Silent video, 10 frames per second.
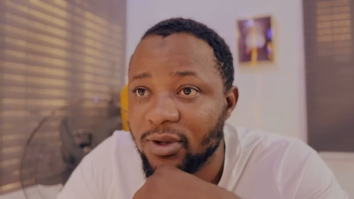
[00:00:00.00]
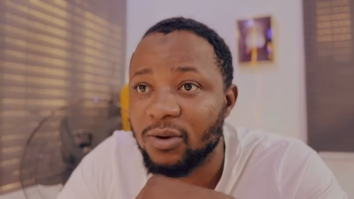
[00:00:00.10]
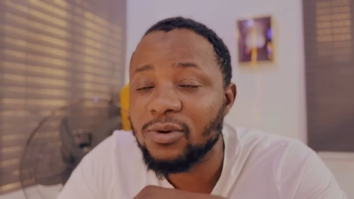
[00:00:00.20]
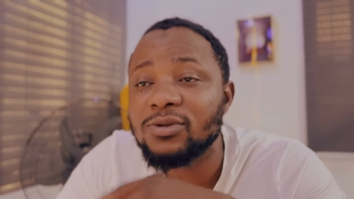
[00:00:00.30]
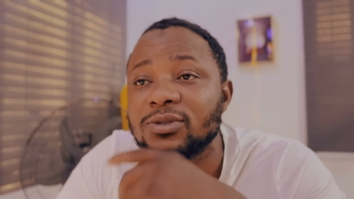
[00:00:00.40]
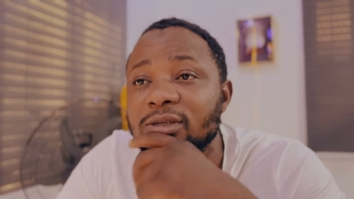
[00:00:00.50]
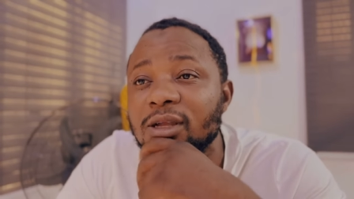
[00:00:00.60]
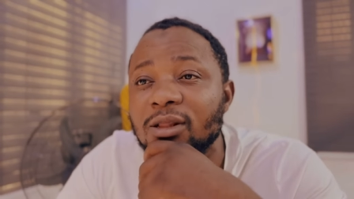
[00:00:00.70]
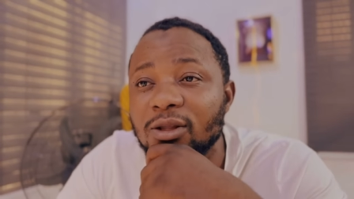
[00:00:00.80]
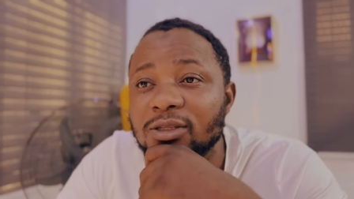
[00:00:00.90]
We are going to
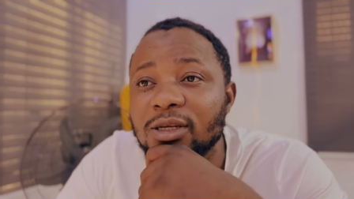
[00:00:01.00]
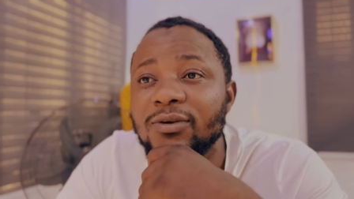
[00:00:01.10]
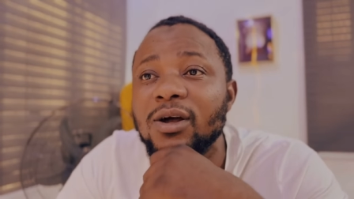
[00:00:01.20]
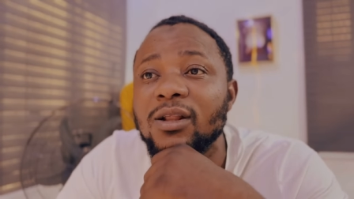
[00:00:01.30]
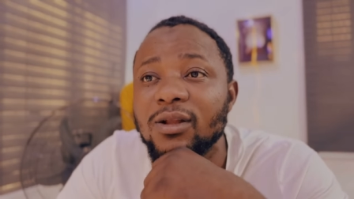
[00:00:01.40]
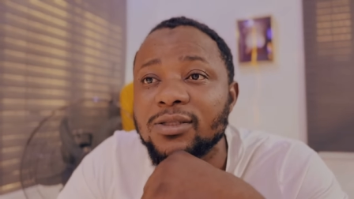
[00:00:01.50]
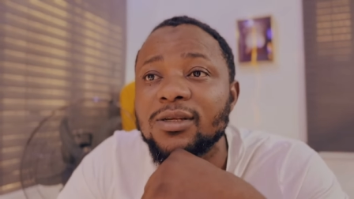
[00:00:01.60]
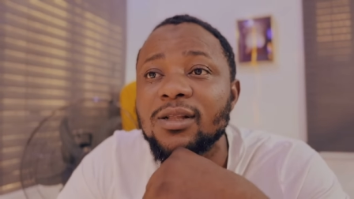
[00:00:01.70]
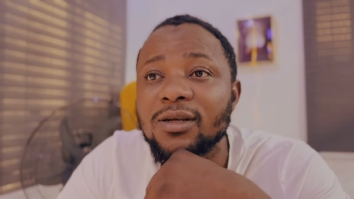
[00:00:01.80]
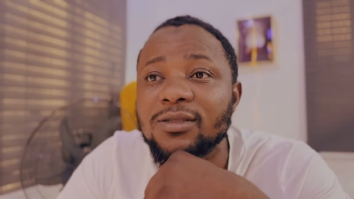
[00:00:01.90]
see a lot, of, a lot,
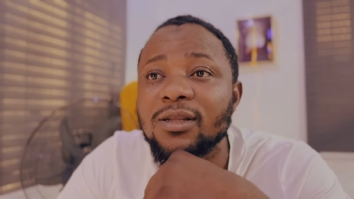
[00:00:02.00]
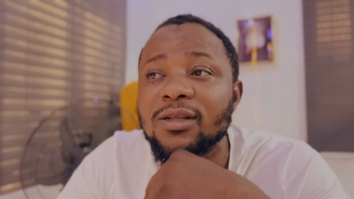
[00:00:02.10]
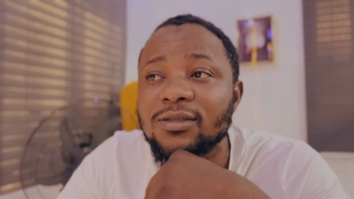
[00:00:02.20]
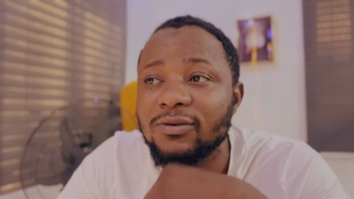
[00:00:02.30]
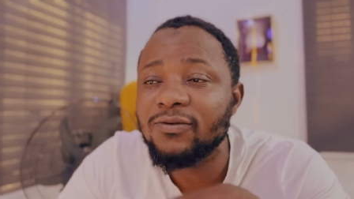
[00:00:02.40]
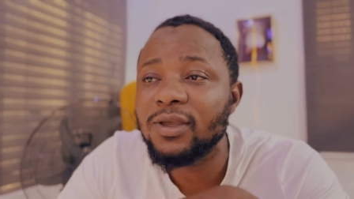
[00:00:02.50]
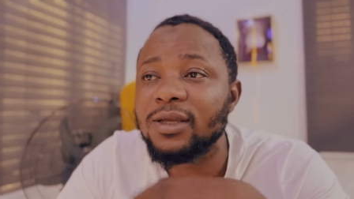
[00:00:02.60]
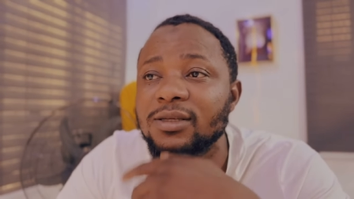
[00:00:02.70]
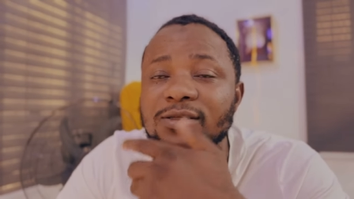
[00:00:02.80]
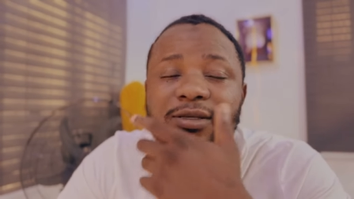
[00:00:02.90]
a lot, a lot of
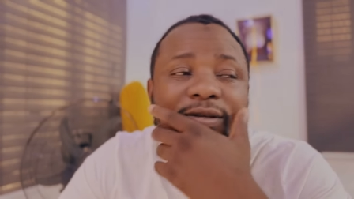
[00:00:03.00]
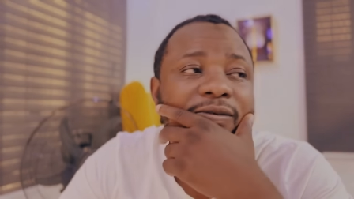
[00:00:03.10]
years.